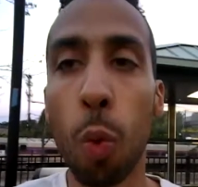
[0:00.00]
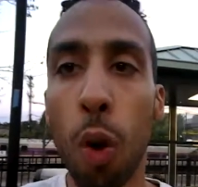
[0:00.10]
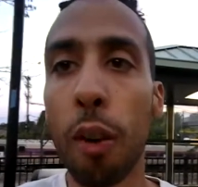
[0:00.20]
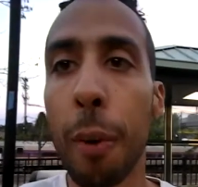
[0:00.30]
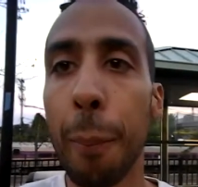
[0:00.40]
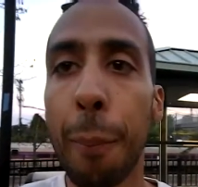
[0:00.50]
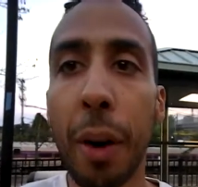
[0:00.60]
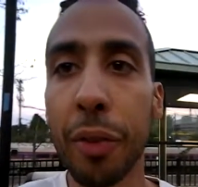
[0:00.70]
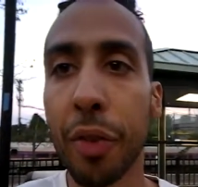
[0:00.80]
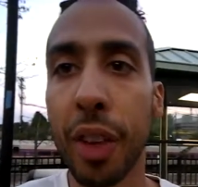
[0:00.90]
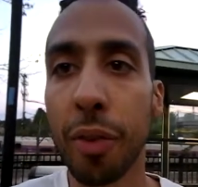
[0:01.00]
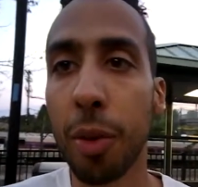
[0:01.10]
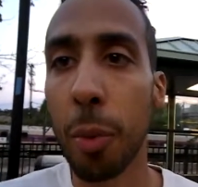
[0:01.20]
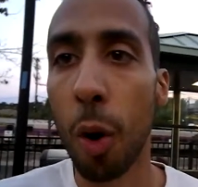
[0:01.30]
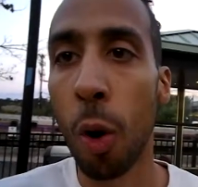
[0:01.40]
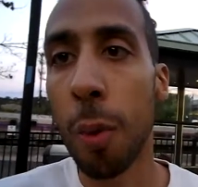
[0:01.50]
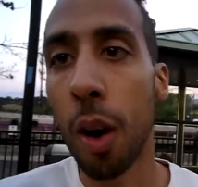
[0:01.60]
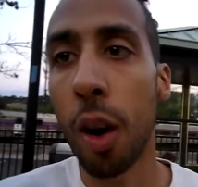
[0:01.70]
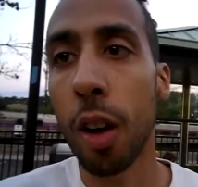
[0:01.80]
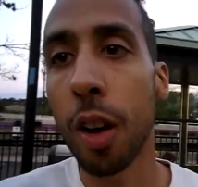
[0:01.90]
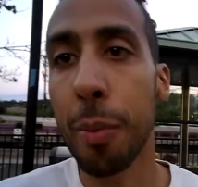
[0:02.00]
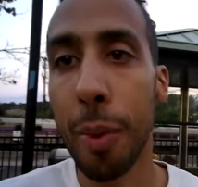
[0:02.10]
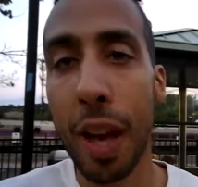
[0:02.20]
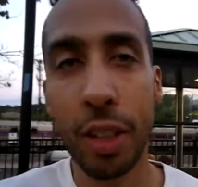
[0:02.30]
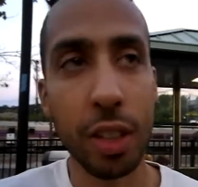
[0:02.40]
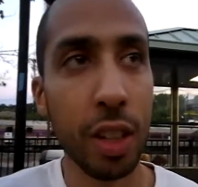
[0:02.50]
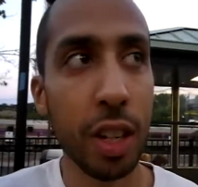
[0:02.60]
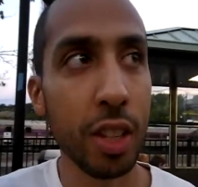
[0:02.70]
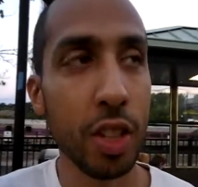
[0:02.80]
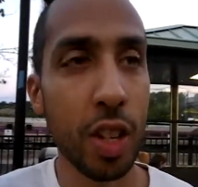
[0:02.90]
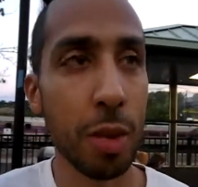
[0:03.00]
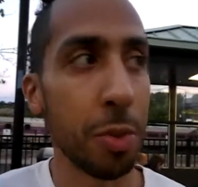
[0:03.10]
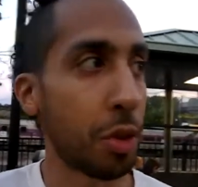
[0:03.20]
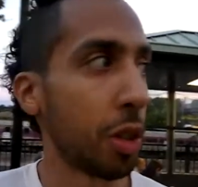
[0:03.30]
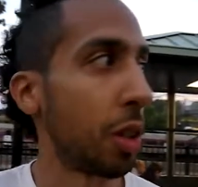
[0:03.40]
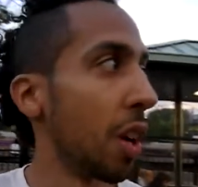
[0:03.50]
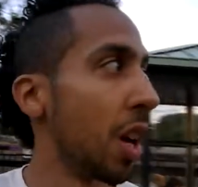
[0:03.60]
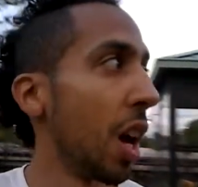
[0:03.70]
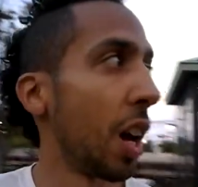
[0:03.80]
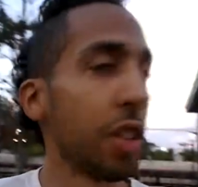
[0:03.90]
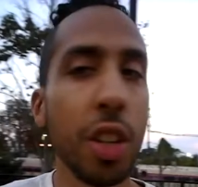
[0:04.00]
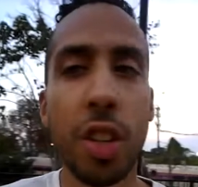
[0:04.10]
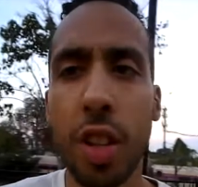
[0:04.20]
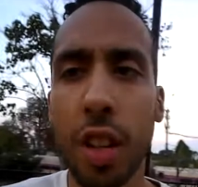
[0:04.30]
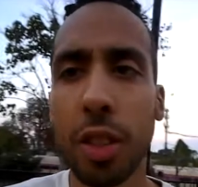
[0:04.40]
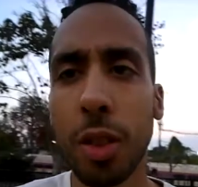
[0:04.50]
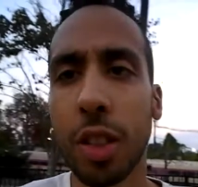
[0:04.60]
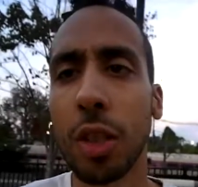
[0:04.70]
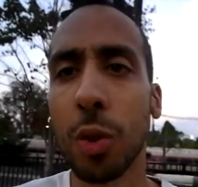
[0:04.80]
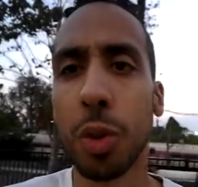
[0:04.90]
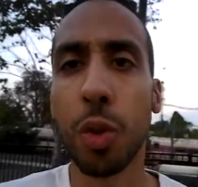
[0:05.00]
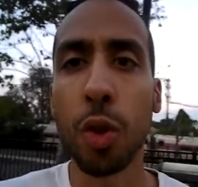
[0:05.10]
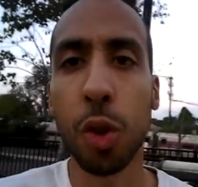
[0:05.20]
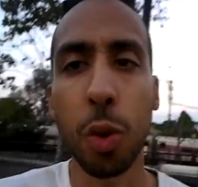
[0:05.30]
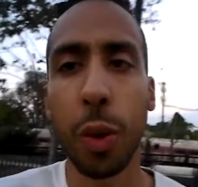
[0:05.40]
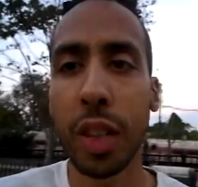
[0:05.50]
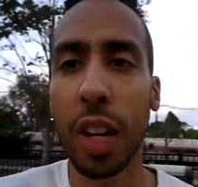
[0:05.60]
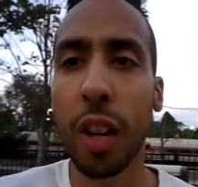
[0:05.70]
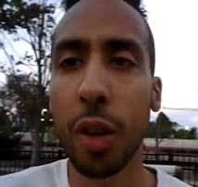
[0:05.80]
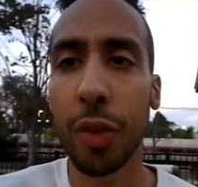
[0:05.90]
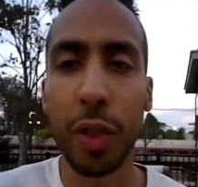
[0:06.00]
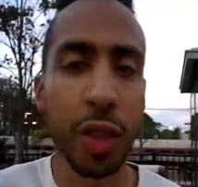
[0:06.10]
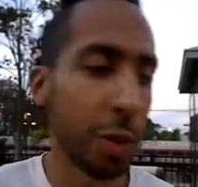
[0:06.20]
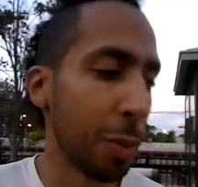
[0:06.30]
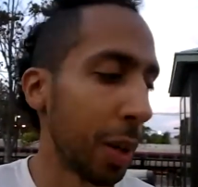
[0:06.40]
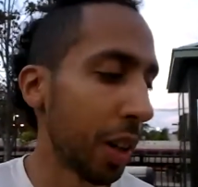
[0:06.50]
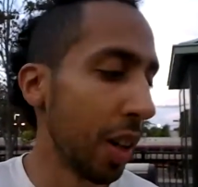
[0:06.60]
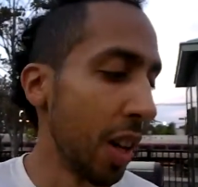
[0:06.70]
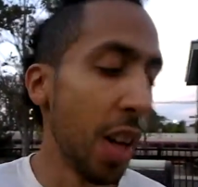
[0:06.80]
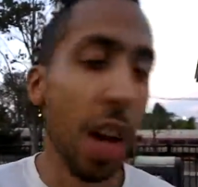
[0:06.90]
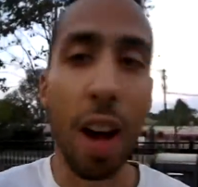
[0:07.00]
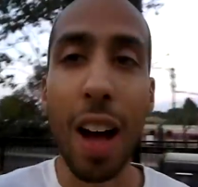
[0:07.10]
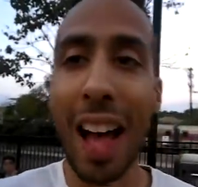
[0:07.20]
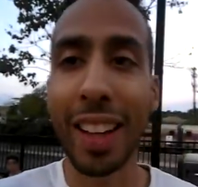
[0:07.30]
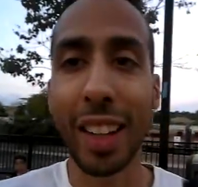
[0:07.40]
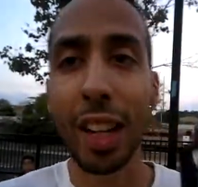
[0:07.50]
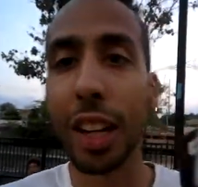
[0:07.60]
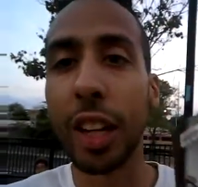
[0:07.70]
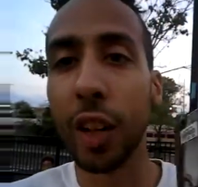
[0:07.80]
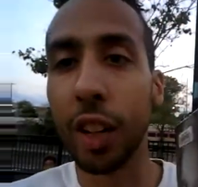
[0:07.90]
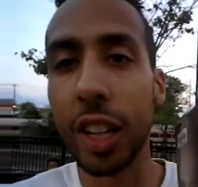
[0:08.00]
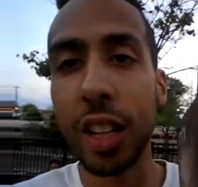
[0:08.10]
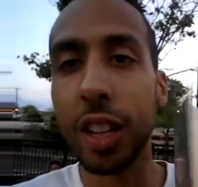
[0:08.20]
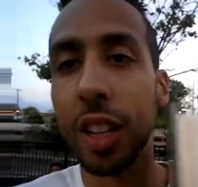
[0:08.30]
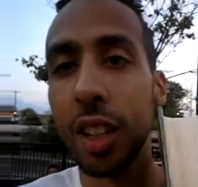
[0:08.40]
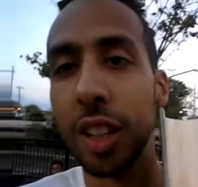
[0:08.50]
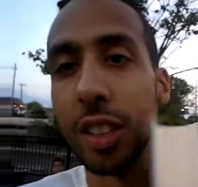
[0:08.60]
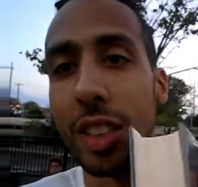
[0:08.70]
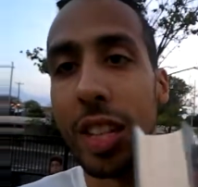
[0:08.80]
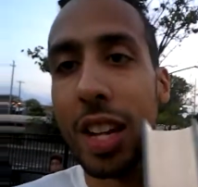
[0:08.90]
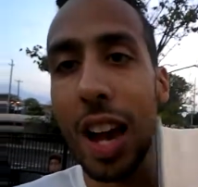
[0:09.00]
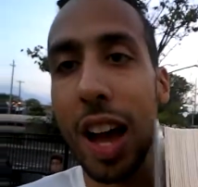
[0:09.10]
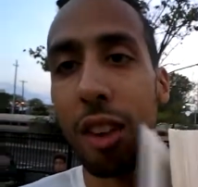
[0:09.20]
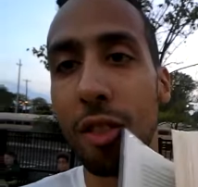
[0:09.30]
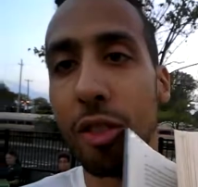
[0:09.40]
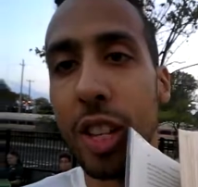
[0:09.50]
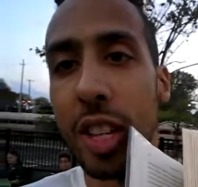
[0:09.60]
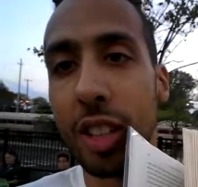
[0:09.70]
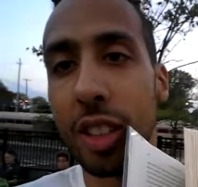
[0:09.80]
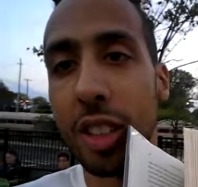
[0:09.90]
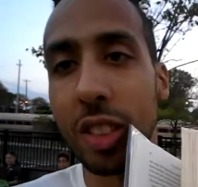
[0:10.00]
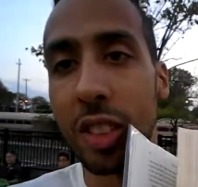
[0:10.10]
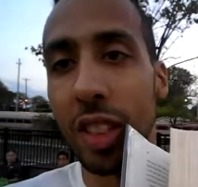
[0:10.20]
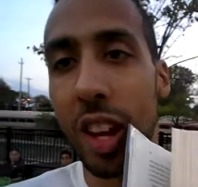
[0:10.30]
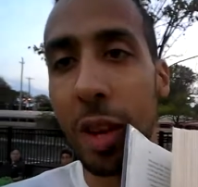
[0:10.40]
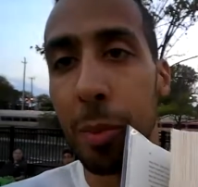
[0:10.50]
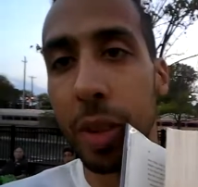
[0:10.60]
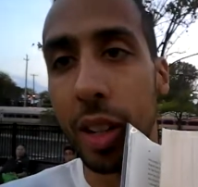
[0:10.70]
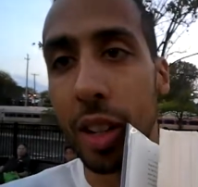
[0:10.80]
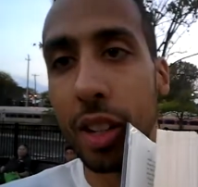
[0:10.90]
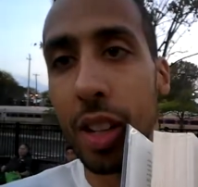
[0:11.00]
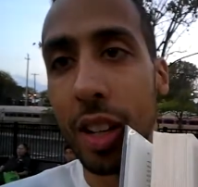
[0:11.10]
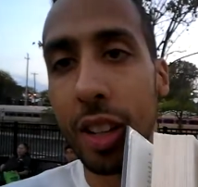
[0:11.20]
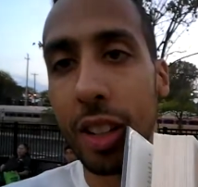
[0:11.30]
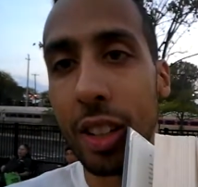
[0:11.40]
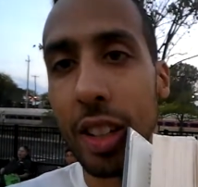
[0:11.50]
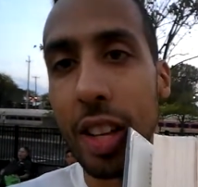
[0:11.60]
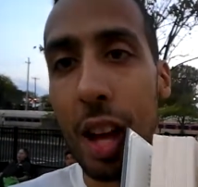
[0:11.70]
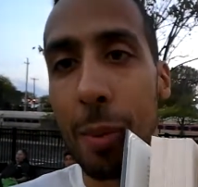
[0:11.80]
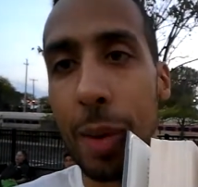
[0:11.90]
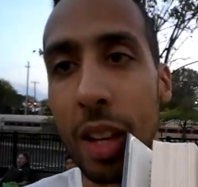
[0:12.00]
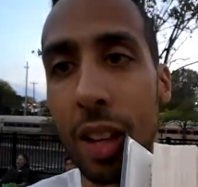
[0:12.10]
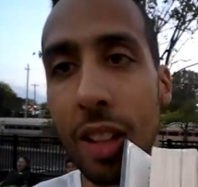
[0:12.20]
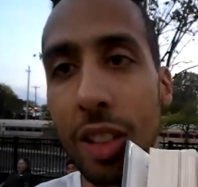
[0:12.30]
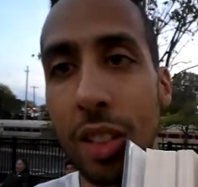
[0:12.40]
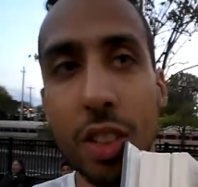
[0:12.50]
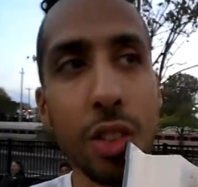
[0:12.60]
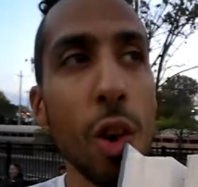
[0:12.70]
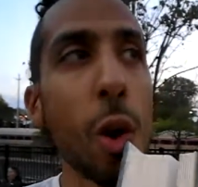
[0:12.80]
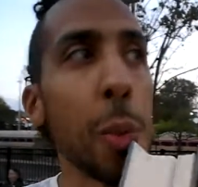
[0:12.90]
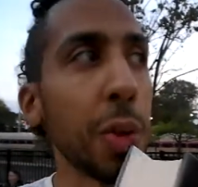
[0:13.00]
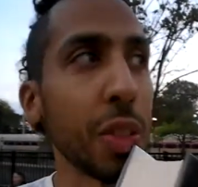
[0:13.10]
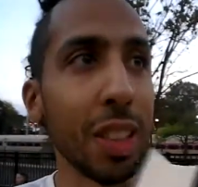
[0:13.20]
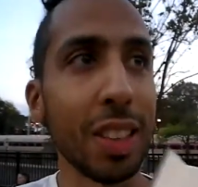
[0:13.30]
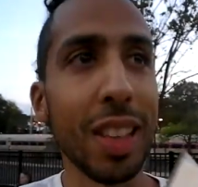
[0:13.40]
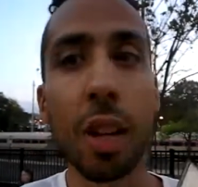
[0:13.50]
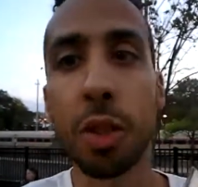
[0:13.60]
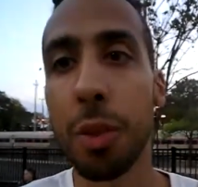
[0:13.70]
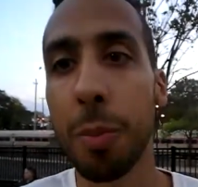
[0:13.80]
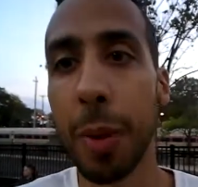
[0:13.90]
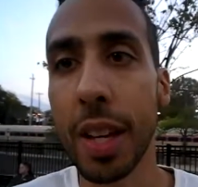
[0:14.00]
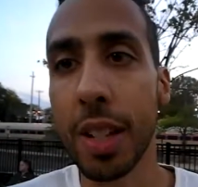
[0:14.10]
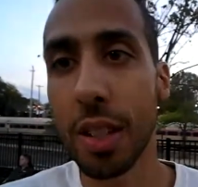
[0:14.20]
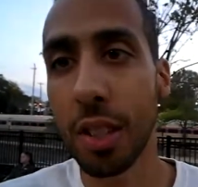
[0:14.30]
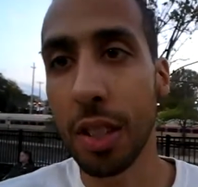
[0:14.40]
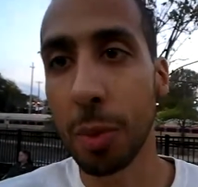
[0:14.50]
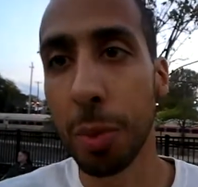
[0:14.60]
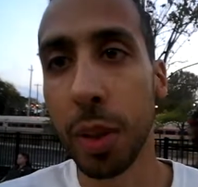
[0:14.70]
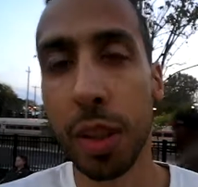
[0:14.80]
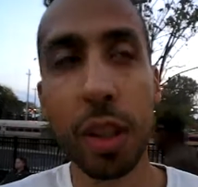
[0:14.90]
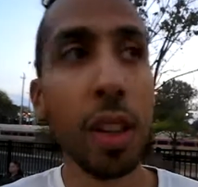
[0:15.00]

Warren Buffett from Omaha, Nebraska, ladies and gentlemen. So I'm just going to share some things with you real quick that I learned from this book. I clearly did not read this entire book in a day. I mean, this is almost 1,000 pages, this book.